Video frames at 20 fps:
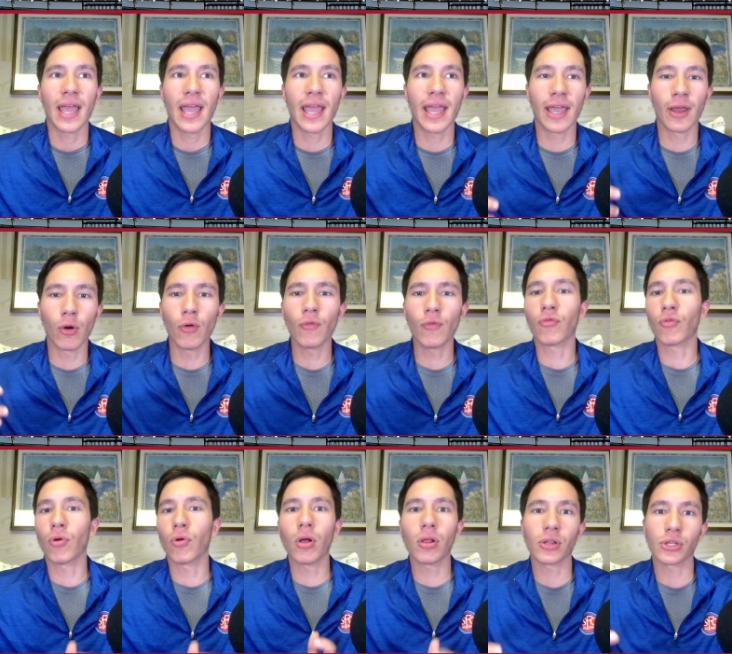and
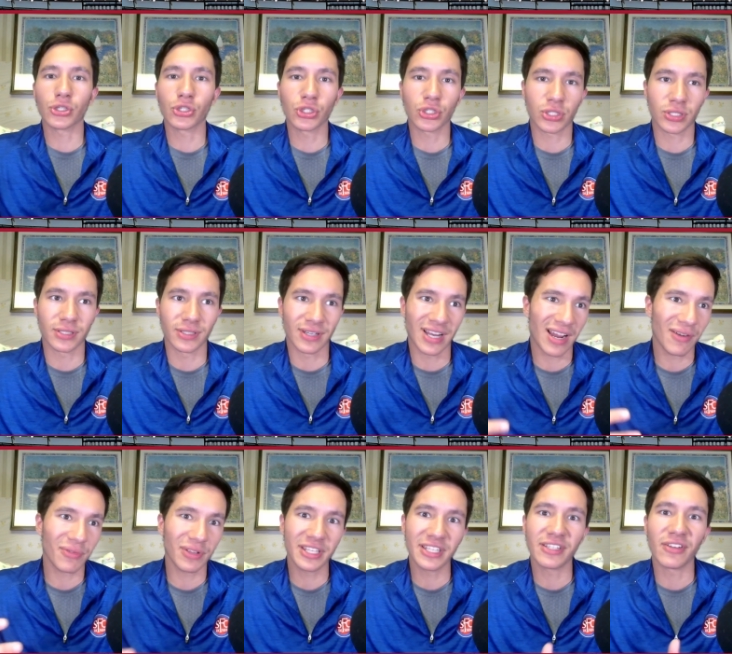overall, it's just
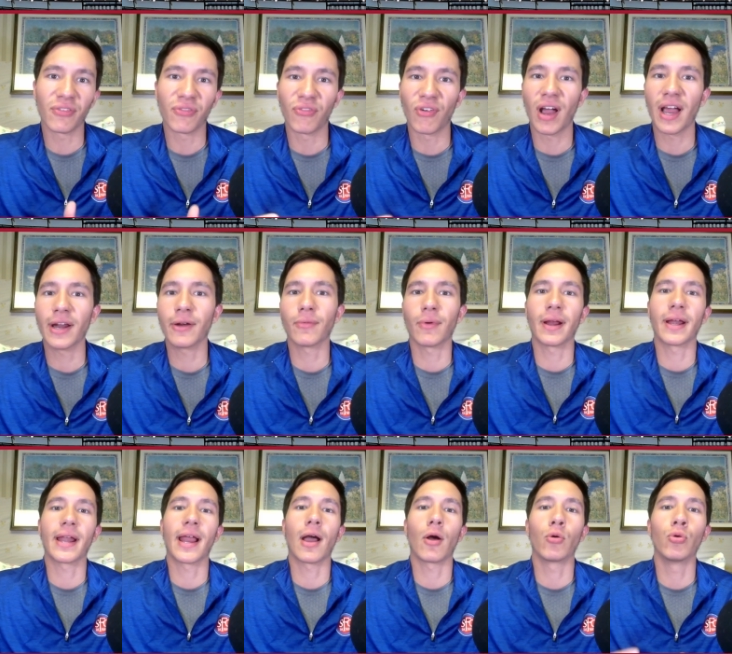not really defined
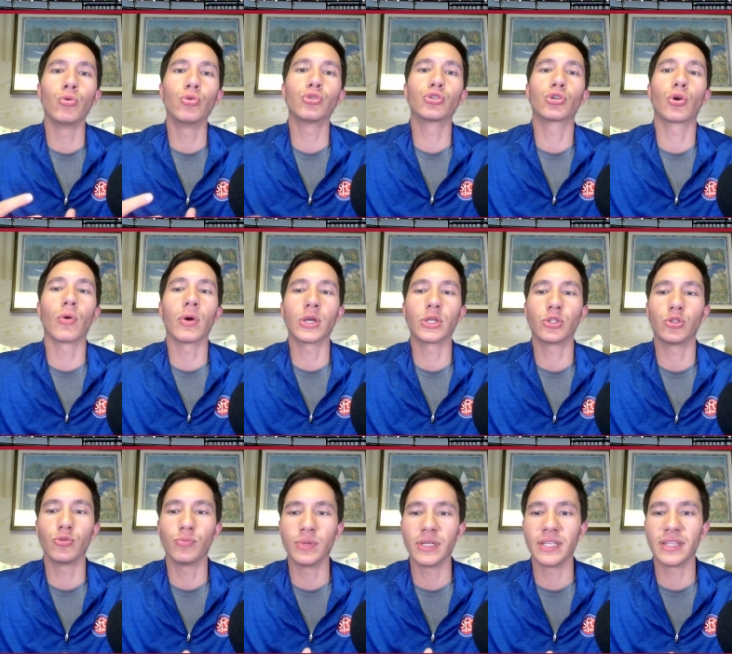right now who's going
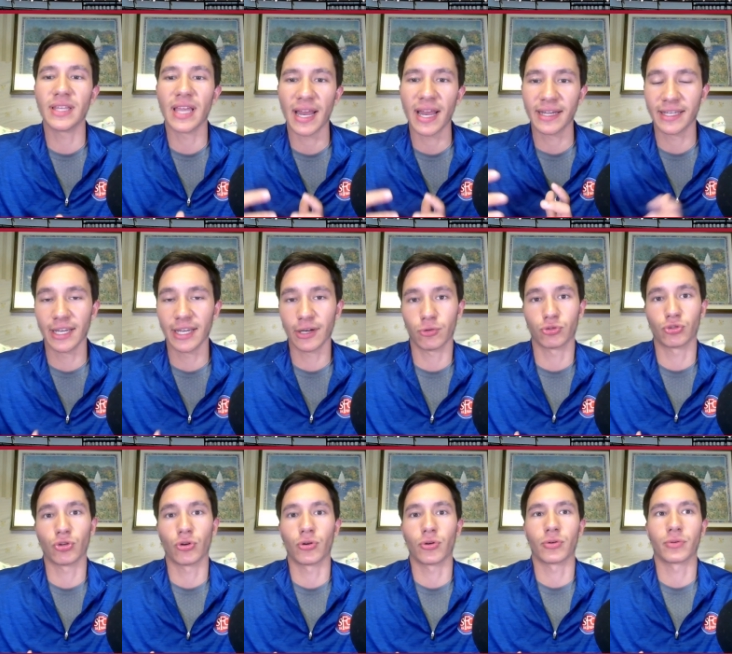to be the head kick
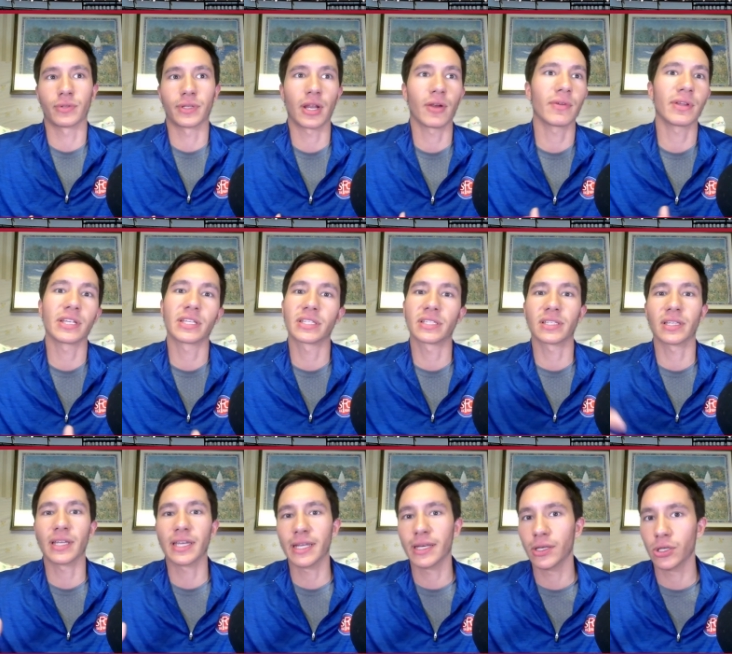returner. Darius
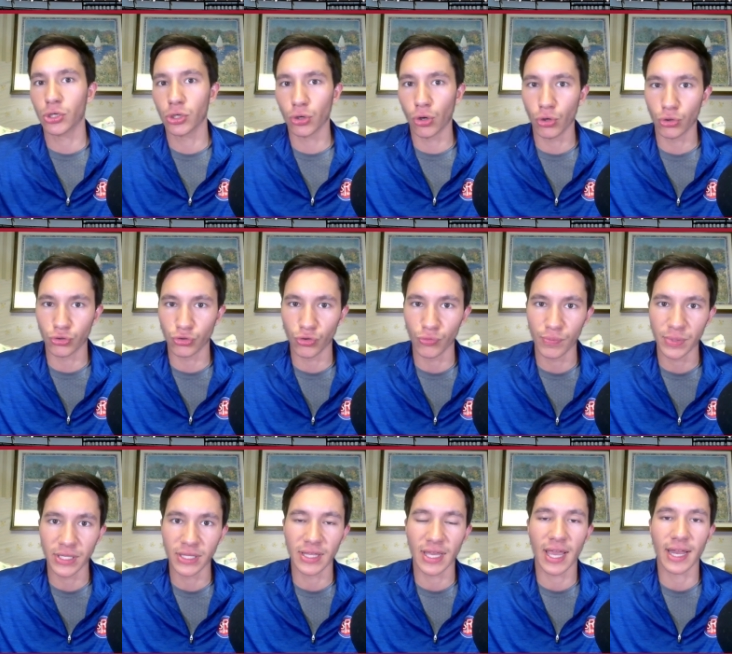Slayton could also
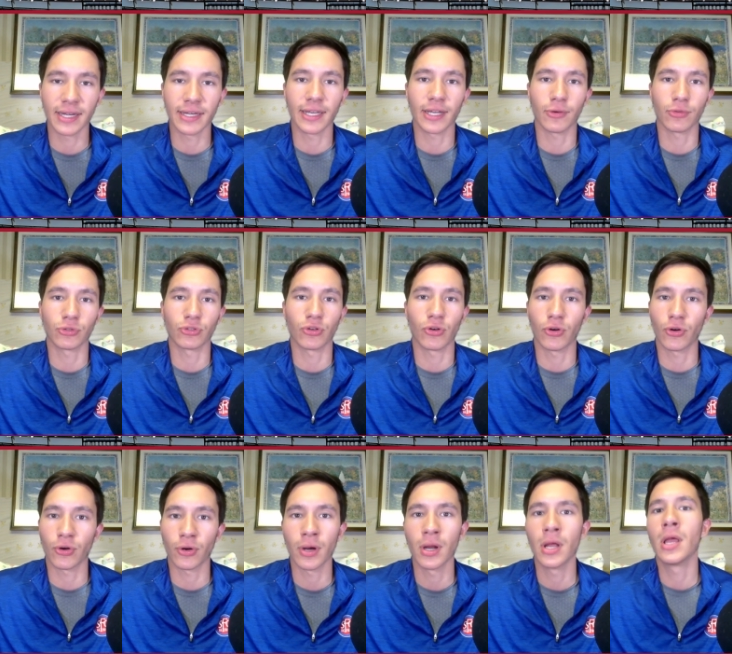be the head kick
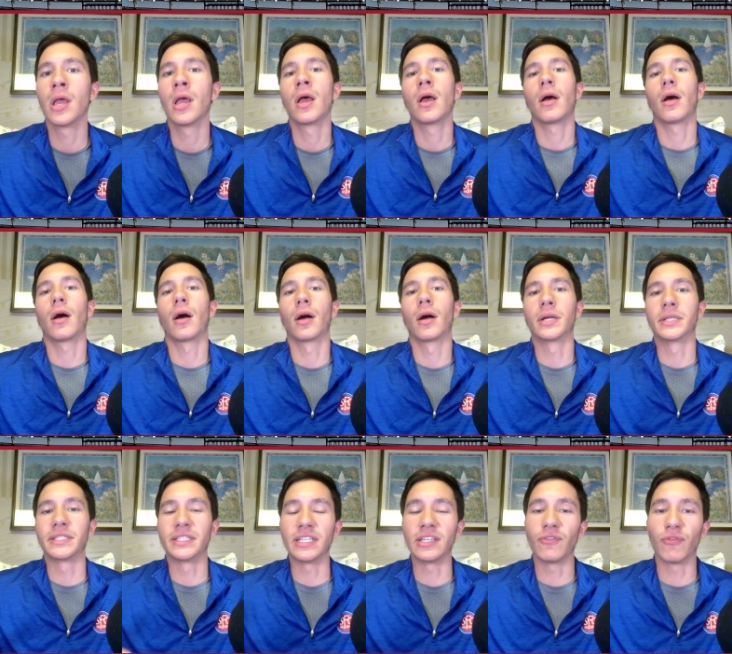returner.
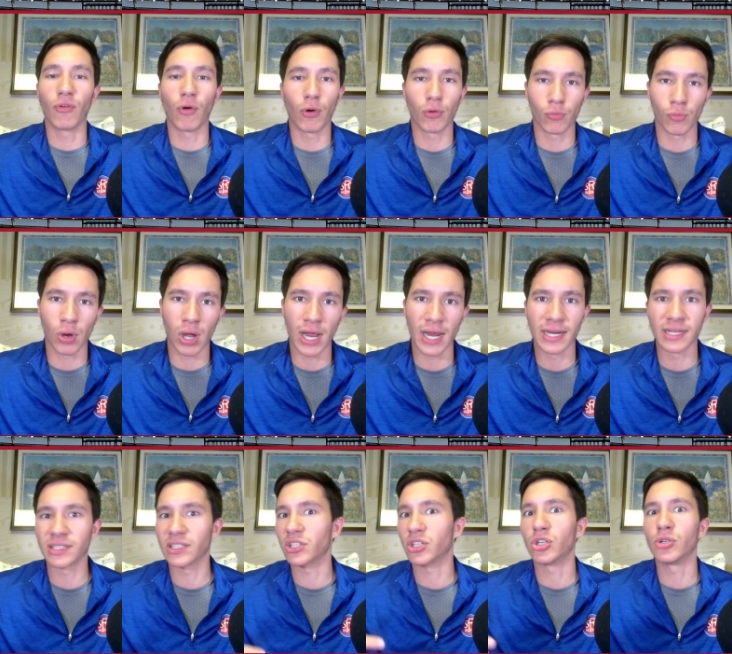
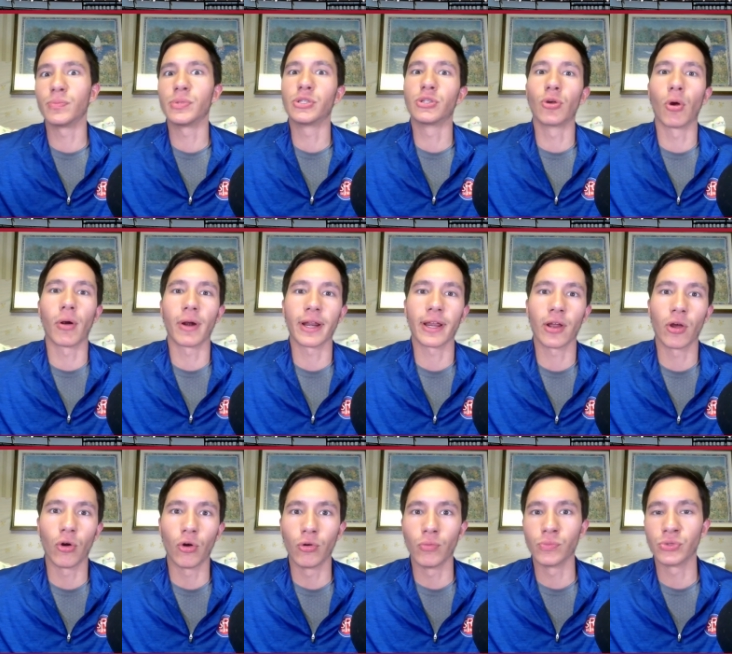Default-wise, it could be Darnay
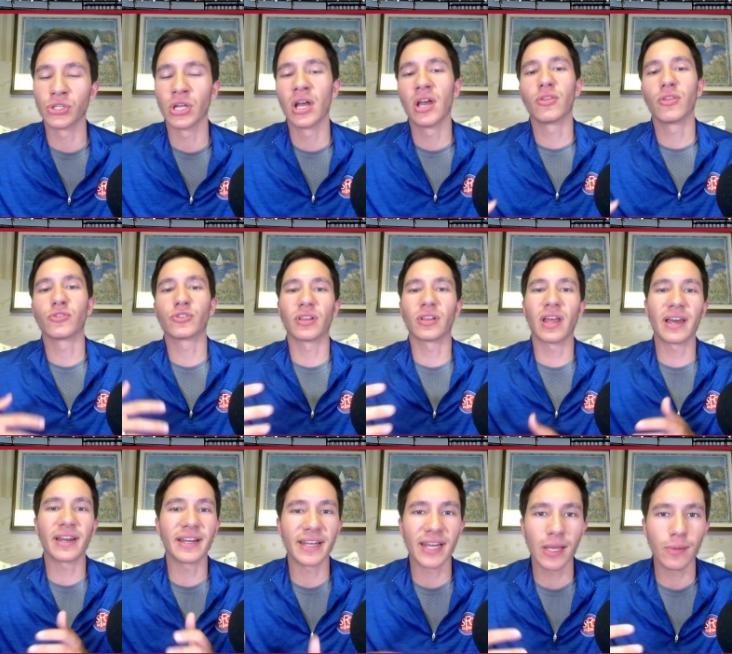Holmes. There's a
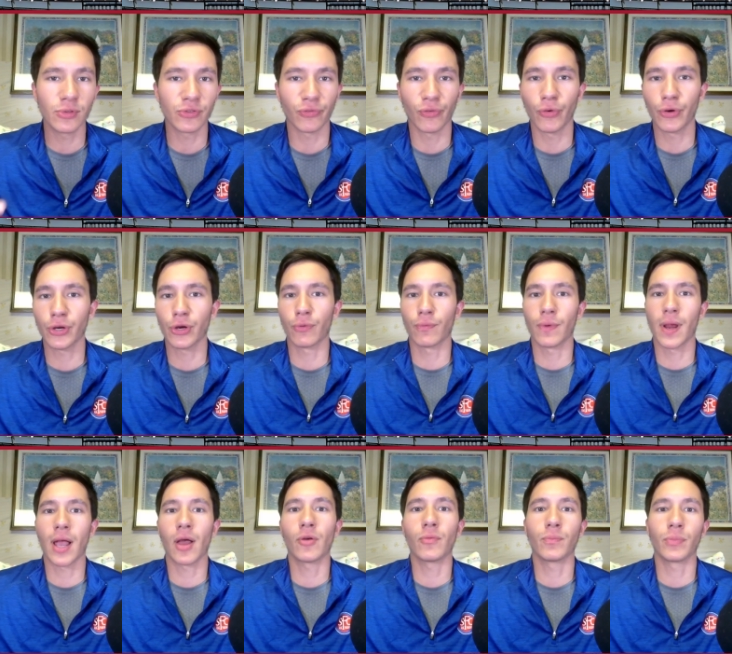lot of names floating
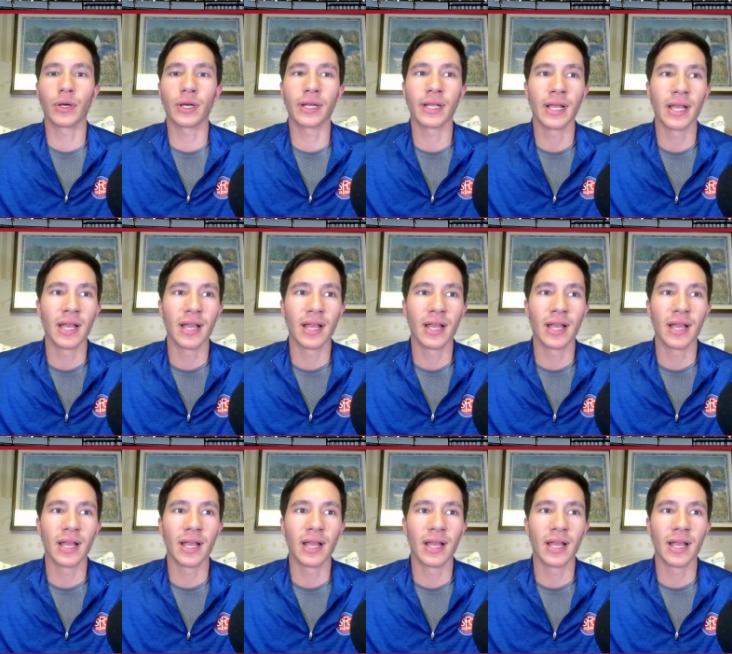around, but